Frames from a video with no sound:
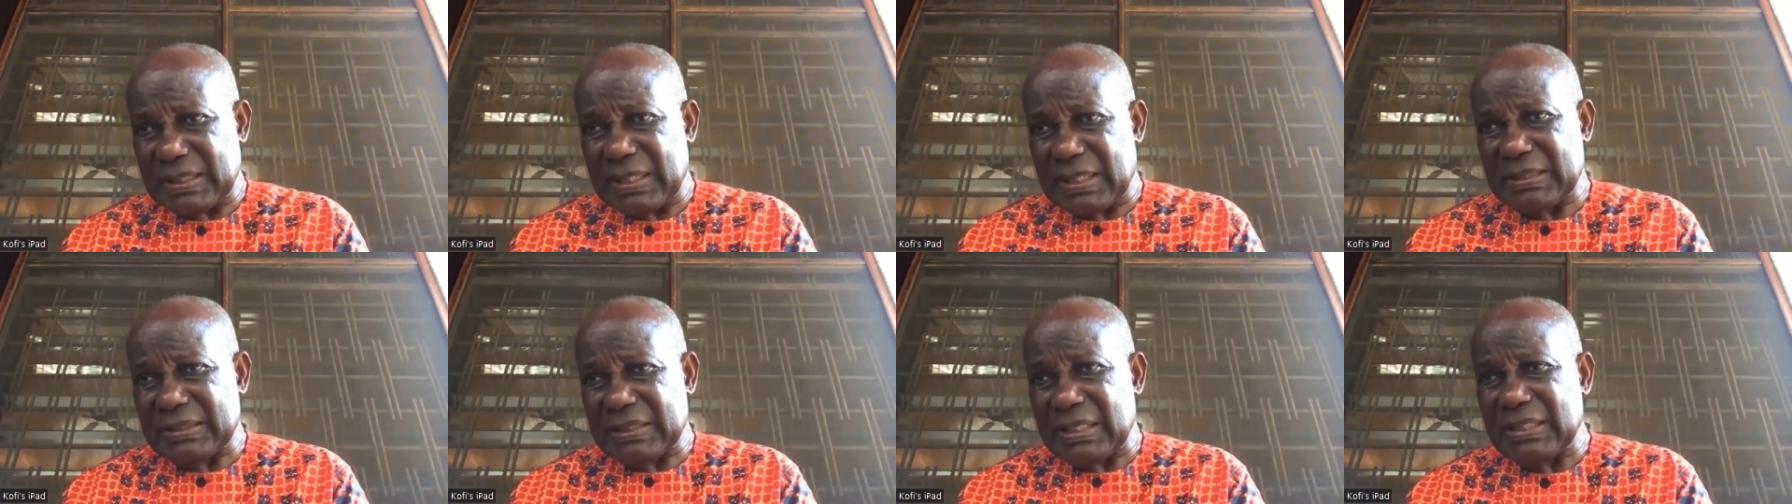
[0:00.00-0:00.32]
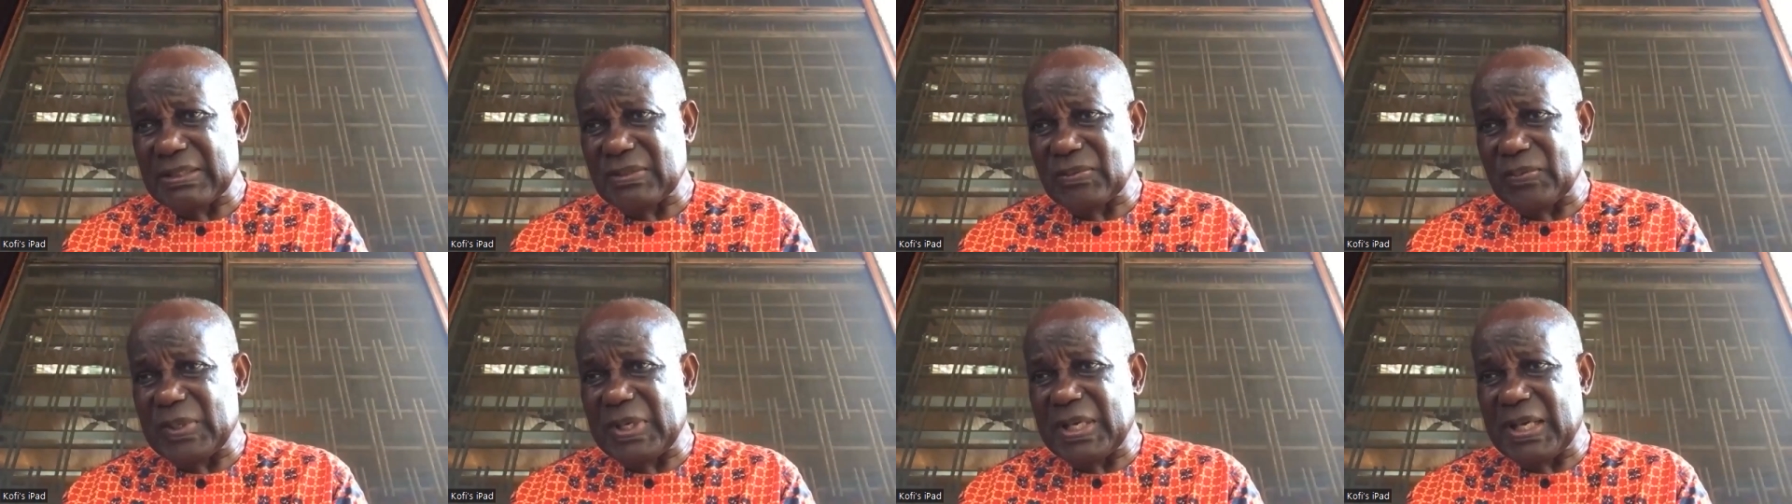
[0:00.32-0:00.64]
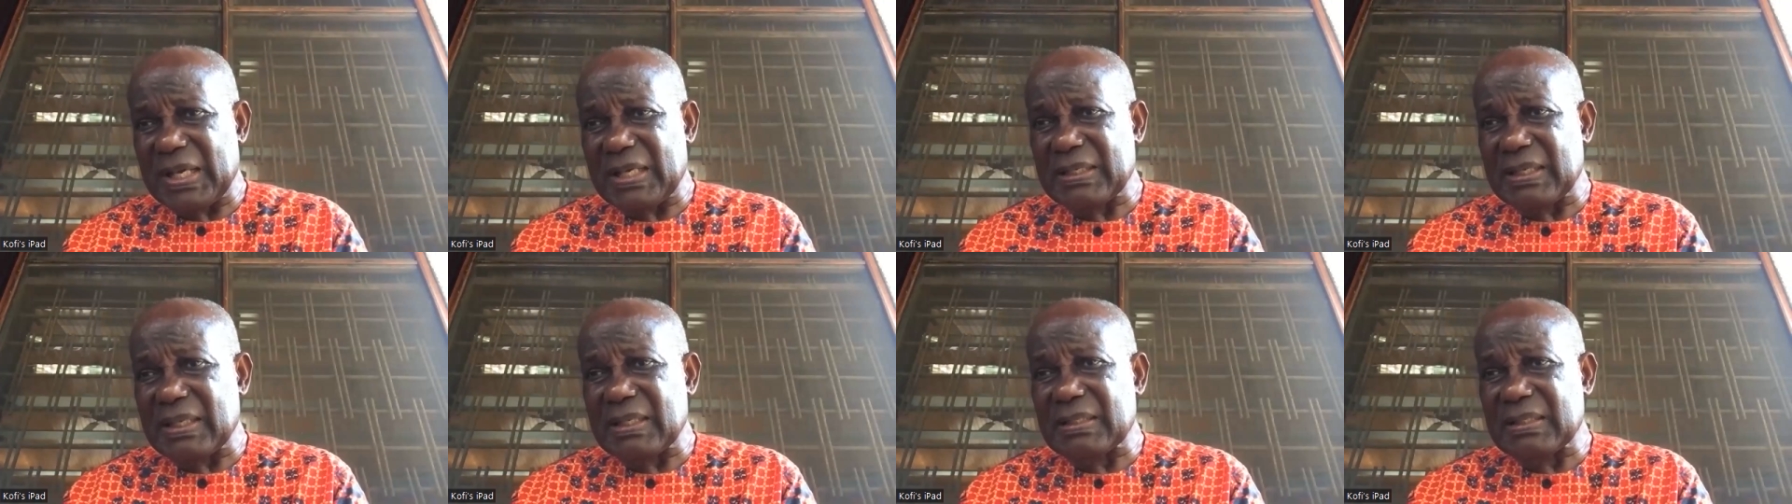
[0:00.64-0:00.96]
such as we
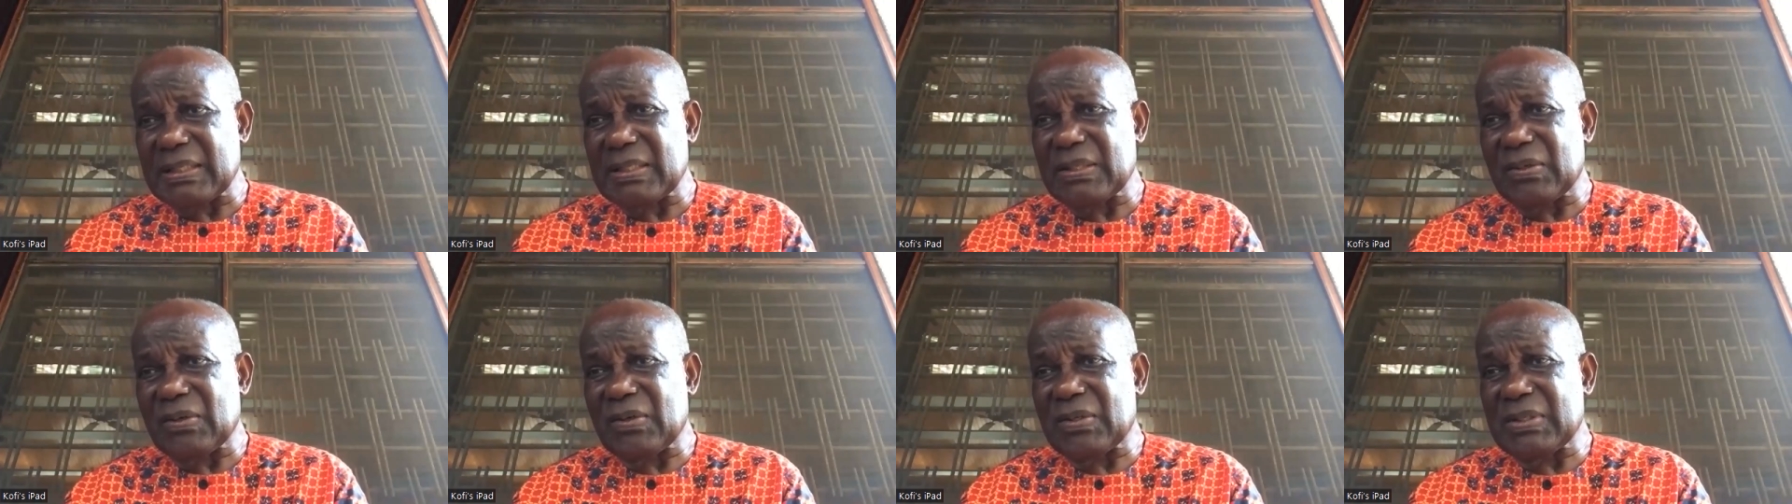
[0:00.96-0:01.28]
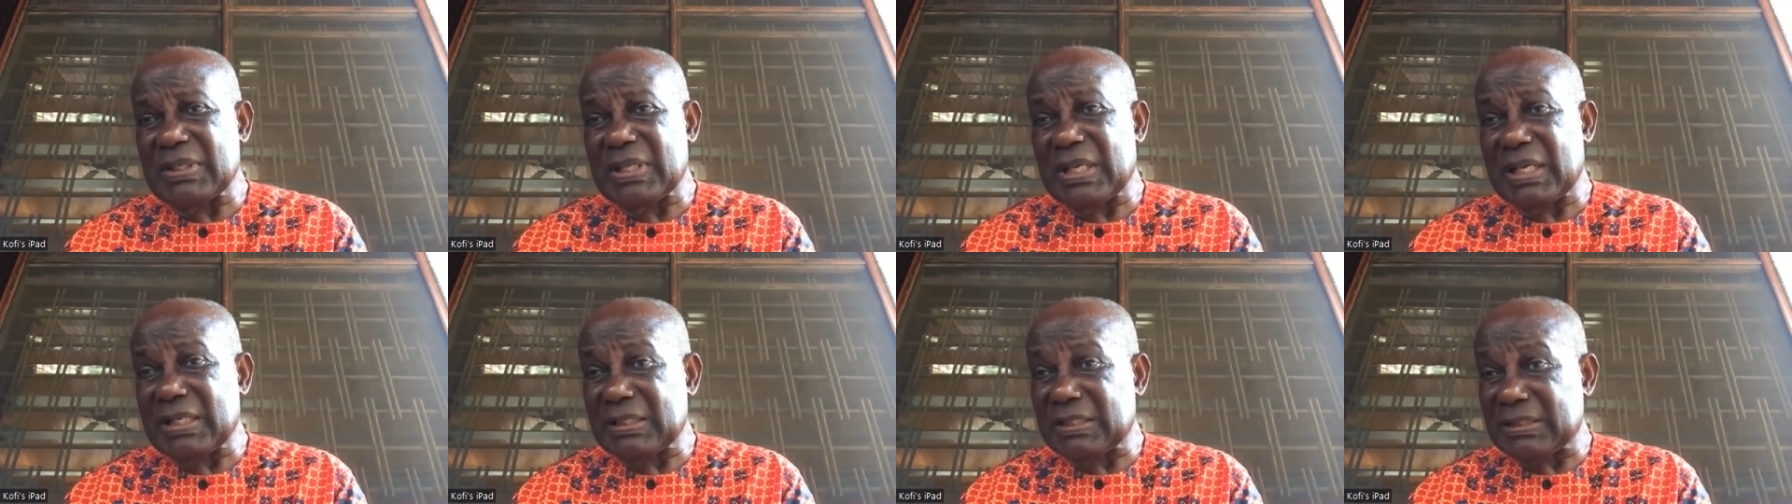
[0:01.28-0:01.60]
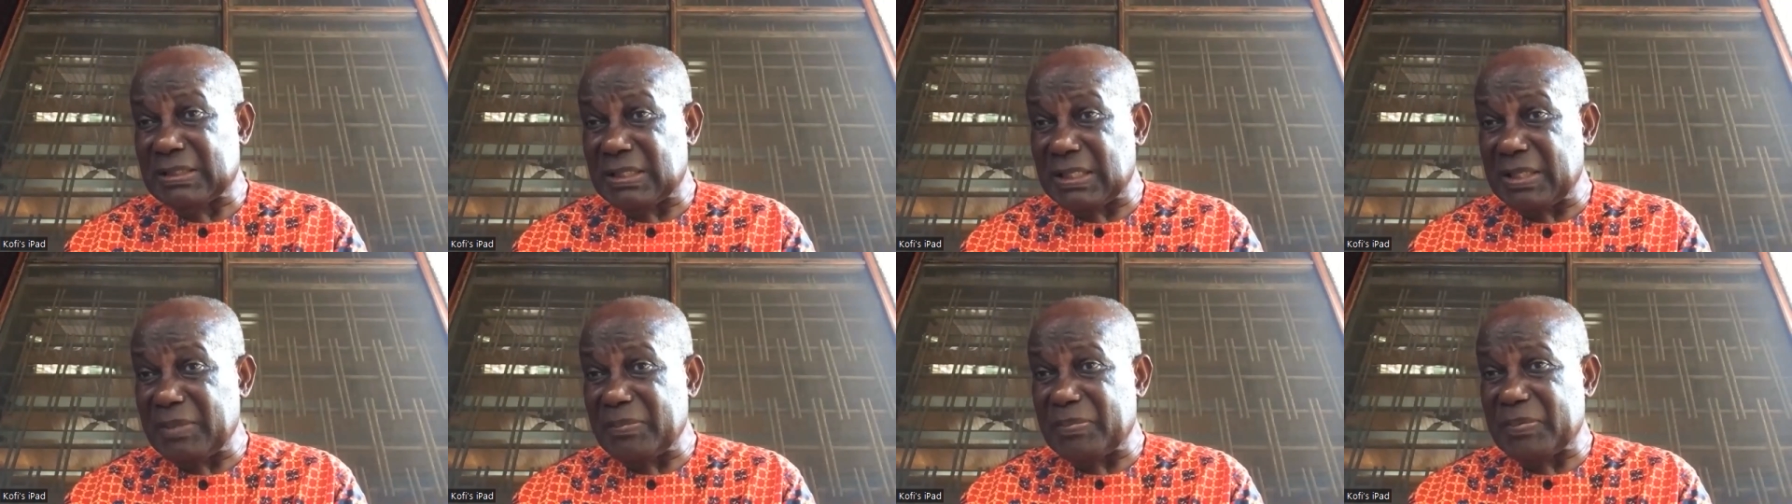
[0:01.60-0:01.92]
had at one that
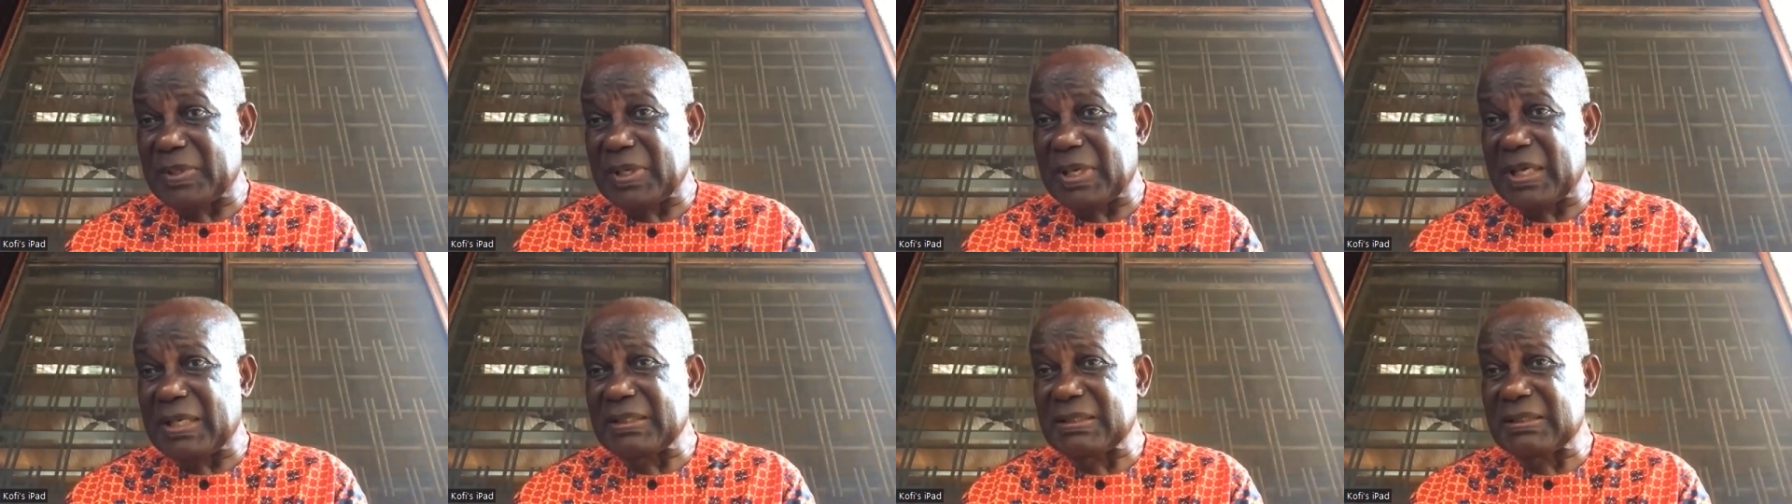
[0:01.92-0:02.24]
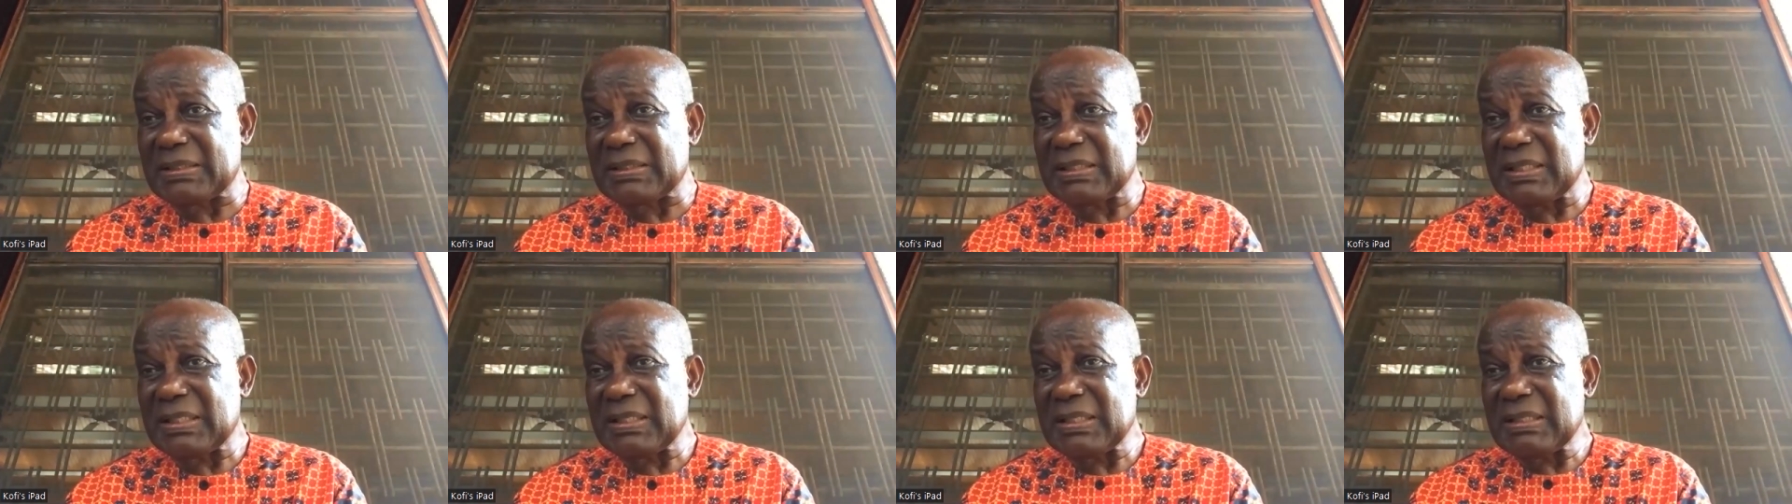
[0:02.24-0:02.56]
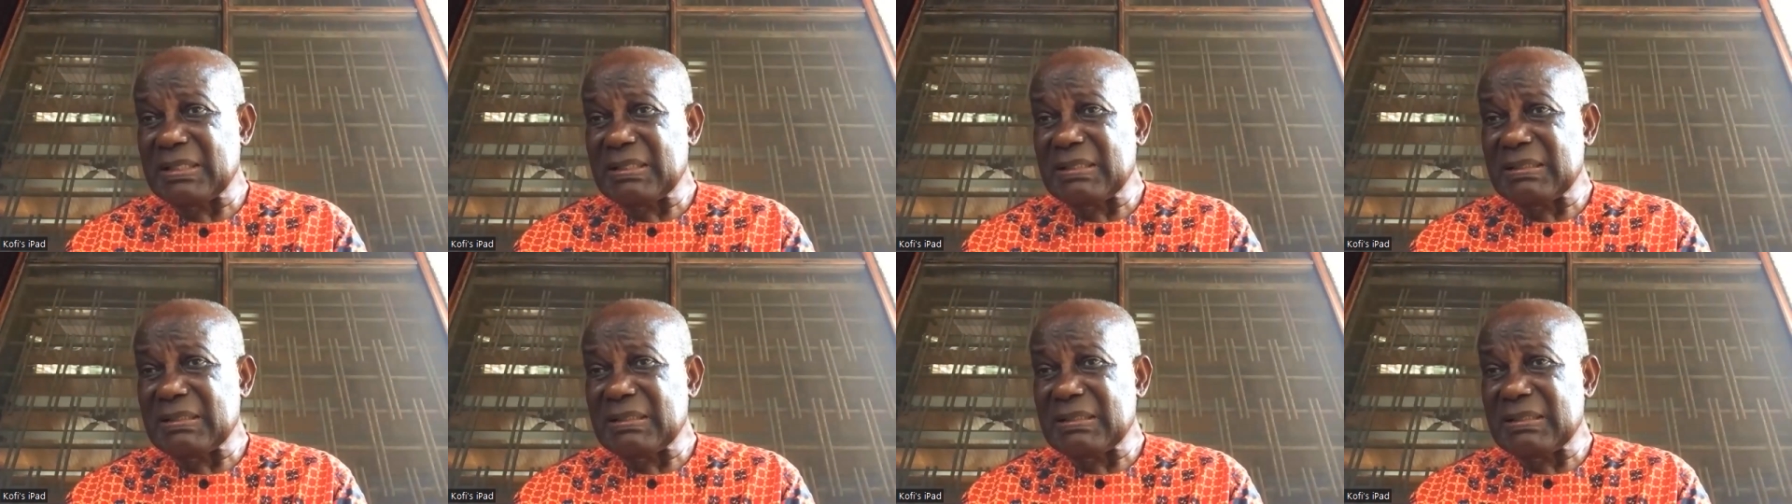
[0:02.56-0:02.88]
shaped us,
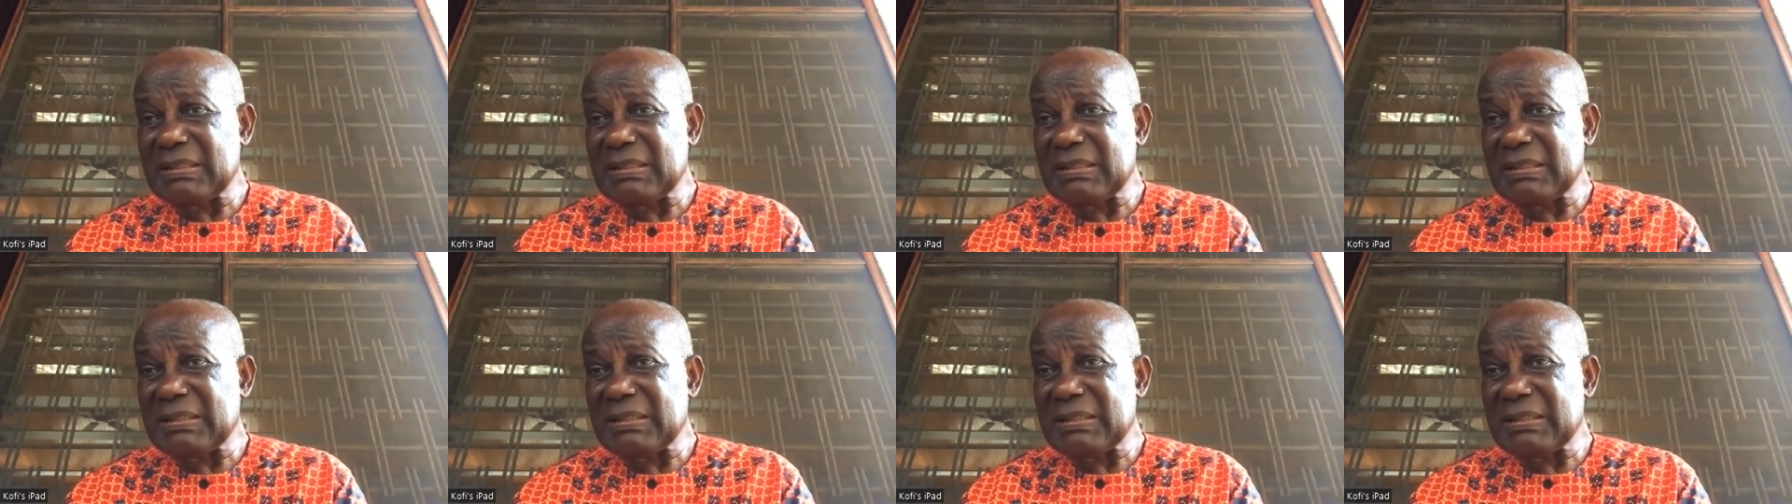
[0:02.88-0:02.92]
mm.